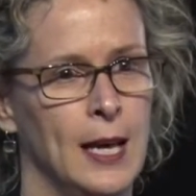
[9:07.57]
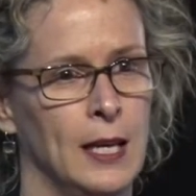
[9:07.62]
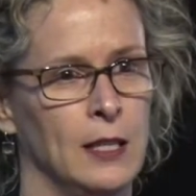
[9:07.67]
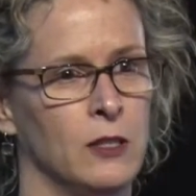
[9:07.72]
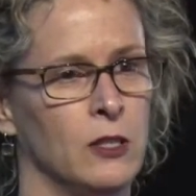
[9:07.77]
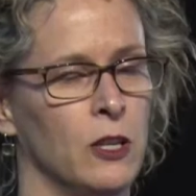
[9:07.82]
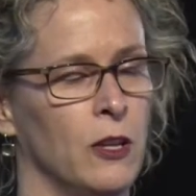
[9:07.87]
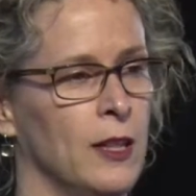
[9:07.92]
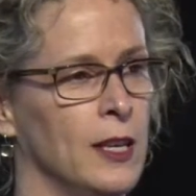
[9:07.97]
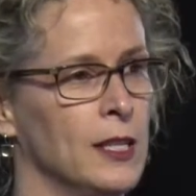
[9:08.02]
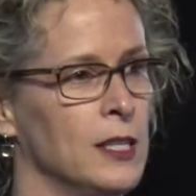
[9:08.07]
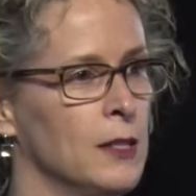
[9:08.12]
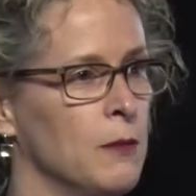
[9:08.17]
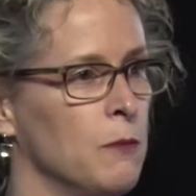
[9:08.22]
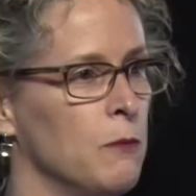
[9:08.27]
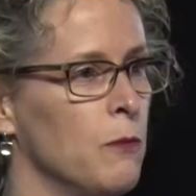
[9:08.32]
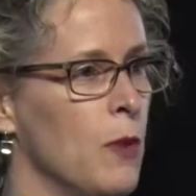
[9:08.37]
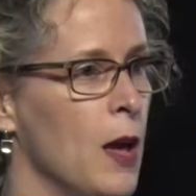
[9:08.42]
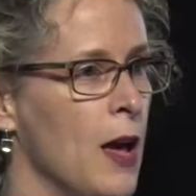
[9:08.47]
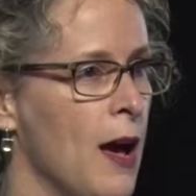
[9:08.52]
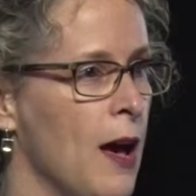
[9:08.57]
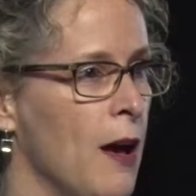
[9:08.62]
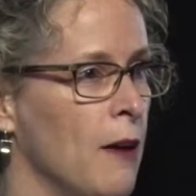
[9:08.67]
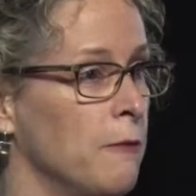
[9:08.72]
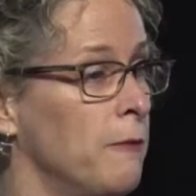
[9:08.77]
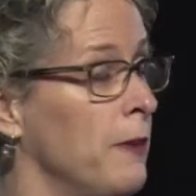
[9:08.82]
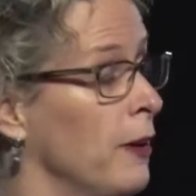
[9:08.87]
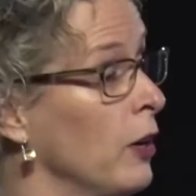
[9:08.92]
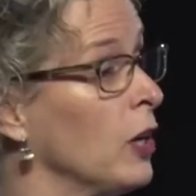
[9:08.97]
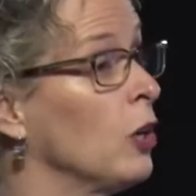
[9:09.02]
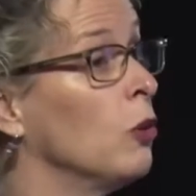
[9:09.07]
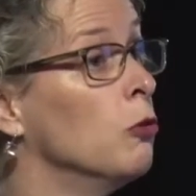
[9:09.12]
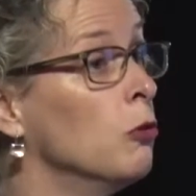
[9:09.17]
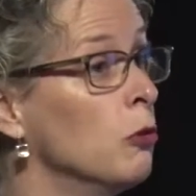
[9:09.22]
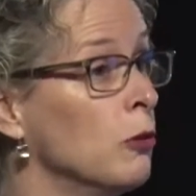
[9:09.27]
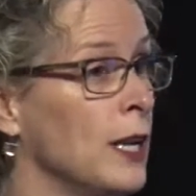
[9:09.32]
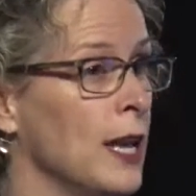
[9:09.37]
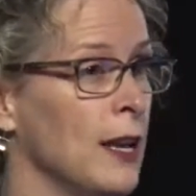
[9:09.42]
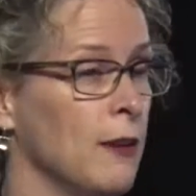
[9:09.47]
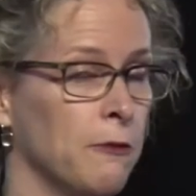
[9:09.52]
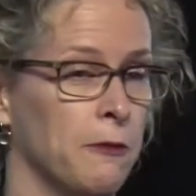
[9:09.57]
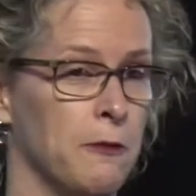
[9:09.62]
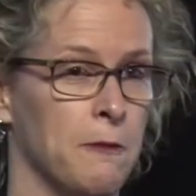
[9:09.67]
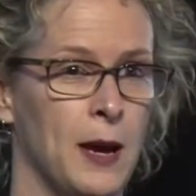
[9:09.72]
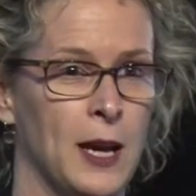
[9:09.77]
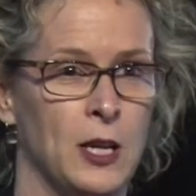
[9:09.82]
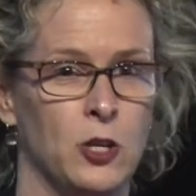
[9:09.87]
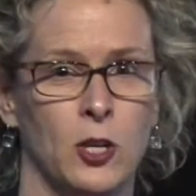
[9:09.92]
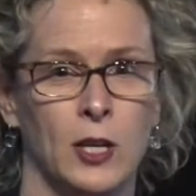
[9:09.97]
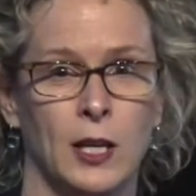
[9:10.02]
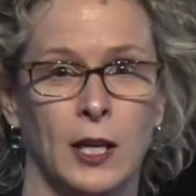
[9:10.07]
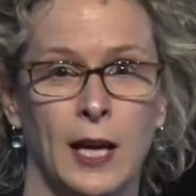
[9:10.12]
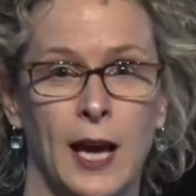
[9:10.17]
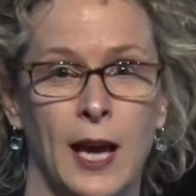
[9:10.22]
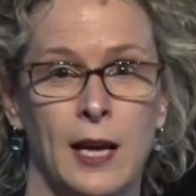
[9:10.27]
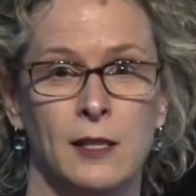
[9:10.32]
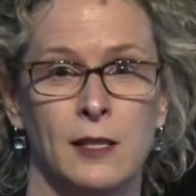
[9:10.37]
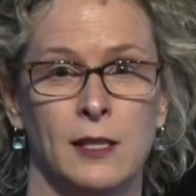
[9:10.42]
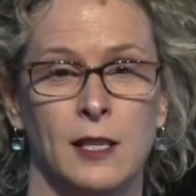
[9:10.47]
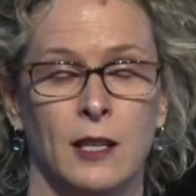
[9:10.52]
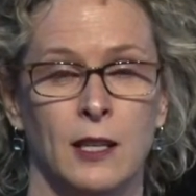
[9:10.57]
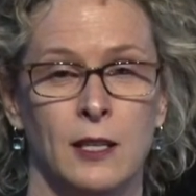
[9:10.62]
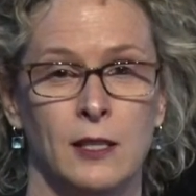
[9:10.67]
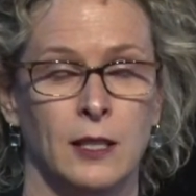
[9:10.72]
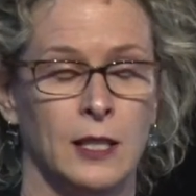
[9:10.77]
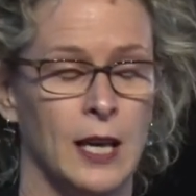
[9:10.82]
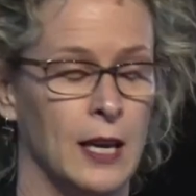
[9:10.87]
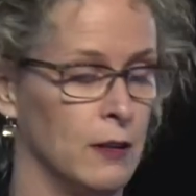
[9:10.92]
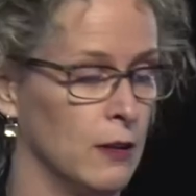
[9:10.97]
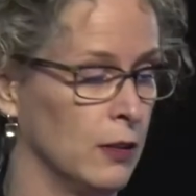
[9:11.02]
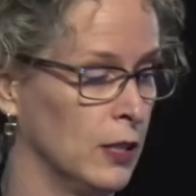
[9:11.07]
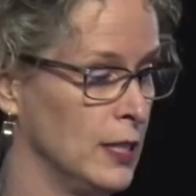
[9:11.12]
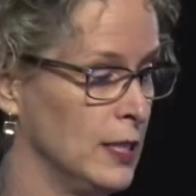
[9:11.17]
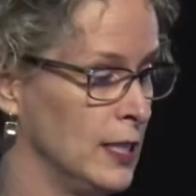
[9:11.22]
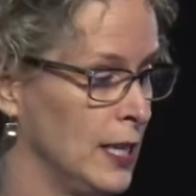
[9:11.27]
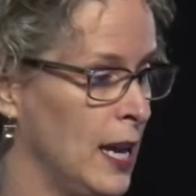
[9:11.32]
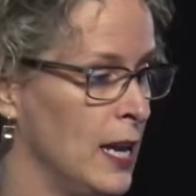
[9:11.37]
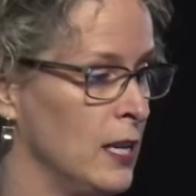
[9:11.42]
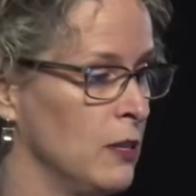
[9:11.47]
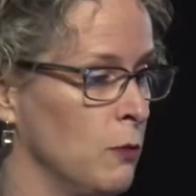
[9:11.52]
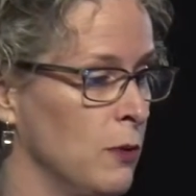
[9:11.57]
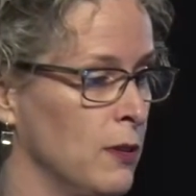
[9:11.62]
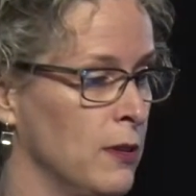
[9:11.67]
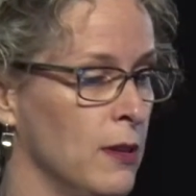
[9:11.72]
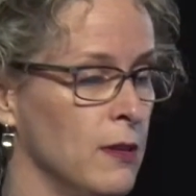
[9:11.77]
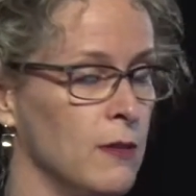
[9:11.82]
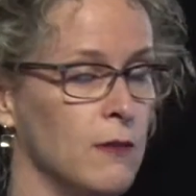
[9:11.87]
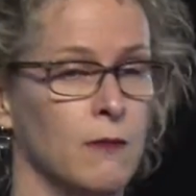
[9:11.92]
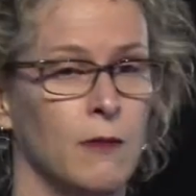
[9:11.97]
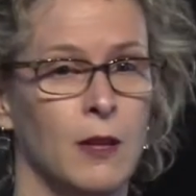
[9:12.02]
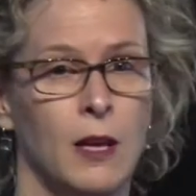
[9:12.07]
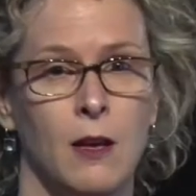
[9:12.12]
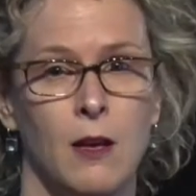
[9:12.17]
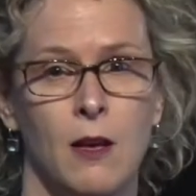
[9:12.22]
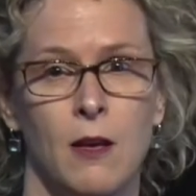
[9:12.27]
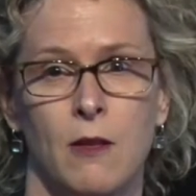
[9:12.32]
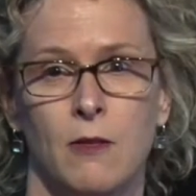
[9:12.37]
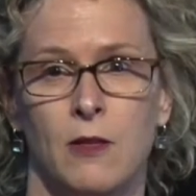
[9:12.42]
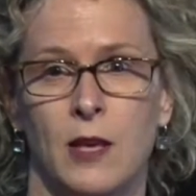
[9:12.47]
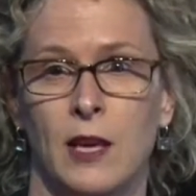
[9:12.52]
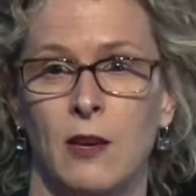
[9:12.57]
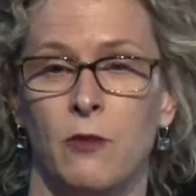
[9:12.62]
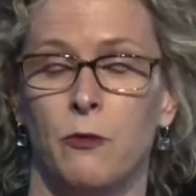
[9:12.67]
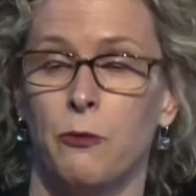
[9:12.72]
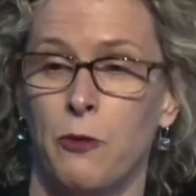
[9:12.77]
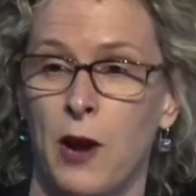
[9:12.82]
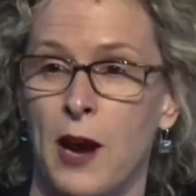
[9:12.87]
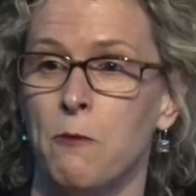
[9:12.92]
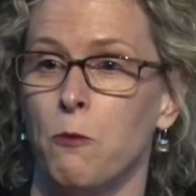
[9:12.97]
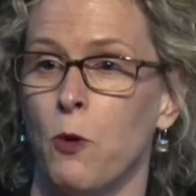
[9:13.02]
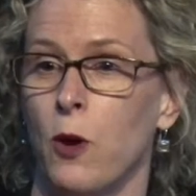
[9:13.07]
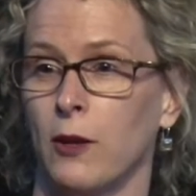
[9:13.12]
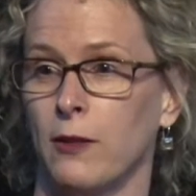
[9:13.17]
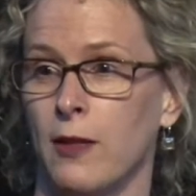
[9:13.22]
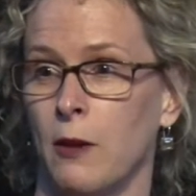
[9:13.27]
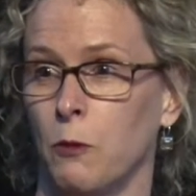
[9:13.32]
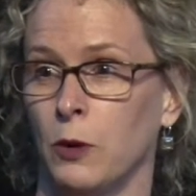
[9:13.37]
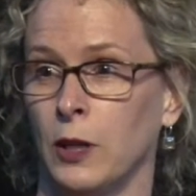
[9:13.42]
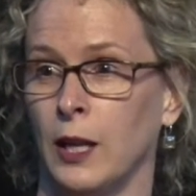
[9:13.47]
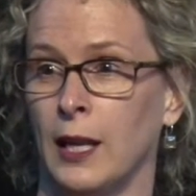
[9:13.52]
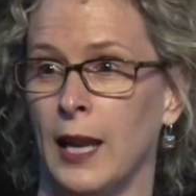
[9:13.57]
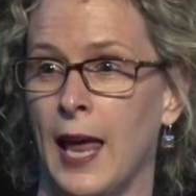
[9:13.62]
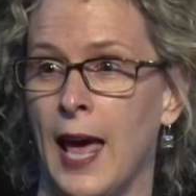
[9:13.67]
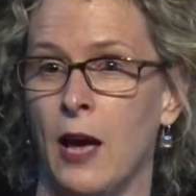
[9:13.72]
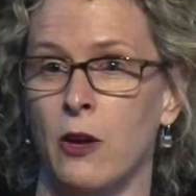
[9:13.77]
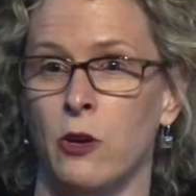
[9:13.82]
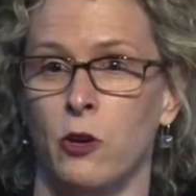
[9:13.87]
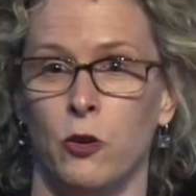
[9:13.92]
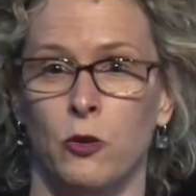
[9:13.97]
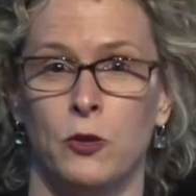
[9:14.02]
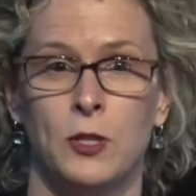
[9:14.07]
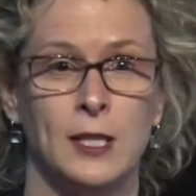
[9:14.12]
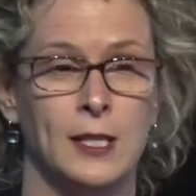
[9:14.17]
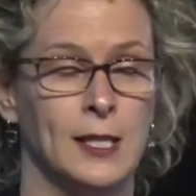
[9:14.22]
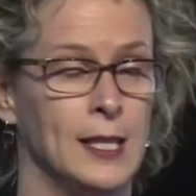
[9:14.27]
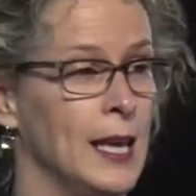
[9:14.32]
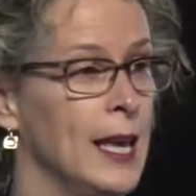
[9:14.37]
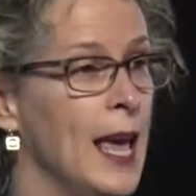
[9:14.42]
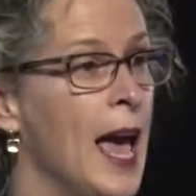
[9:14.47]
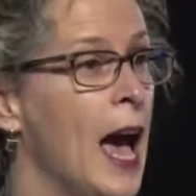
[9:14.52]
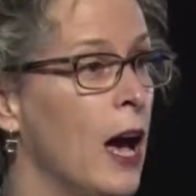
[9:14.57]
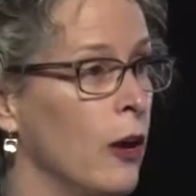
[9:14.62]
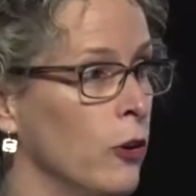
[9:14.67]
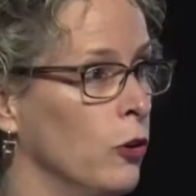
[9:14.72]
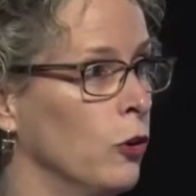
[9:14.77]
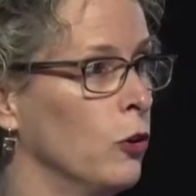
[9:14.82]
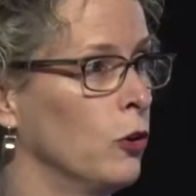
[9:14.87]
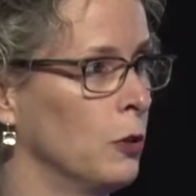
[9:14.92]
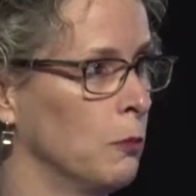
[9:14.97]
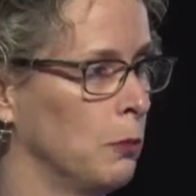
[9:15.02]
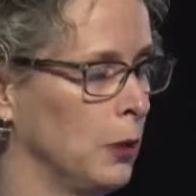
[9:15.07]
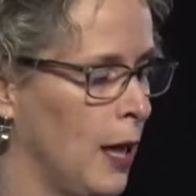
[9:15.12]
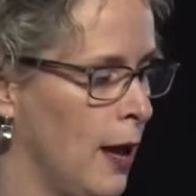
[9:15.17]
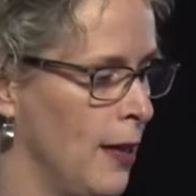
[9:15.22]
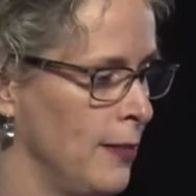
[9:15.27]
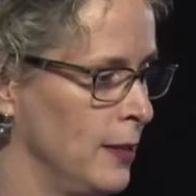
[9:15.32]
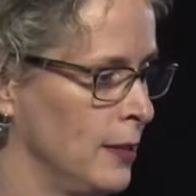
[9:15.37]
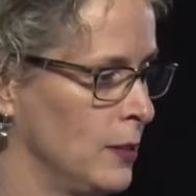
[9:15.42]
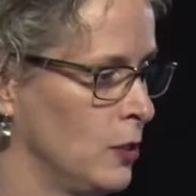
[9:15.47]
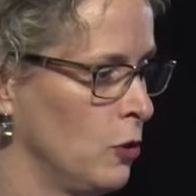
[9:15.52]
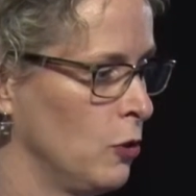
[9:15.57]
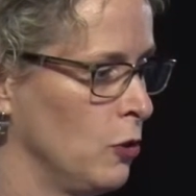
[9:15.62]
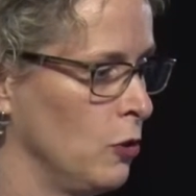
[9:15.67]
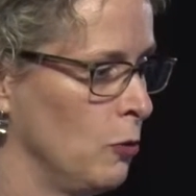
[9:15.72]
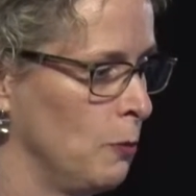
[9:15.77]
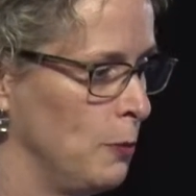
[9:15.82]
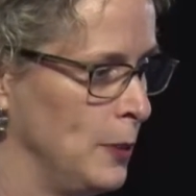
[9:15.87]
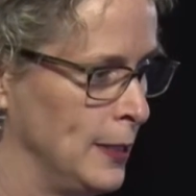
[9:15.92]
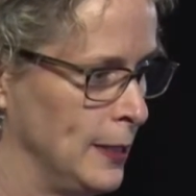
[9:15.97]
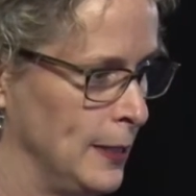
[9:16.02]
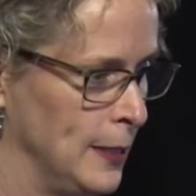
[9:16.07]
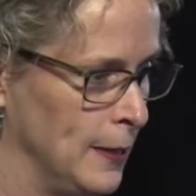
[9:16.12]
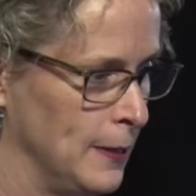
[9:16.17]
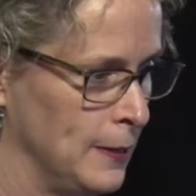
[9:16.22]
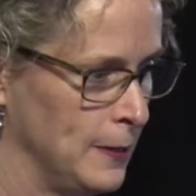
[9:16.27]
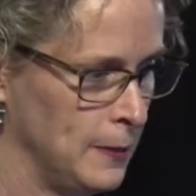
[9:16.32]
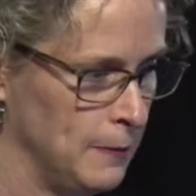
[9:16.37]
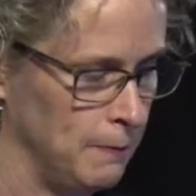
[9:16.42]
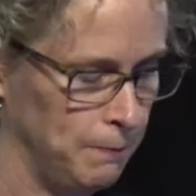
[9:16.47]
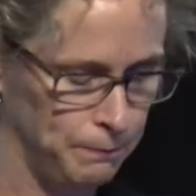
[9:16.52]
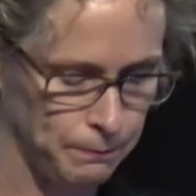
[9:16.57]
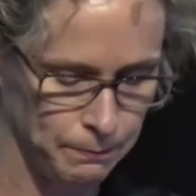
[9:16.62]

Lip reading: And so there's some very good information and case studies contained within the framework that will allow you to see how you could apply this to your business.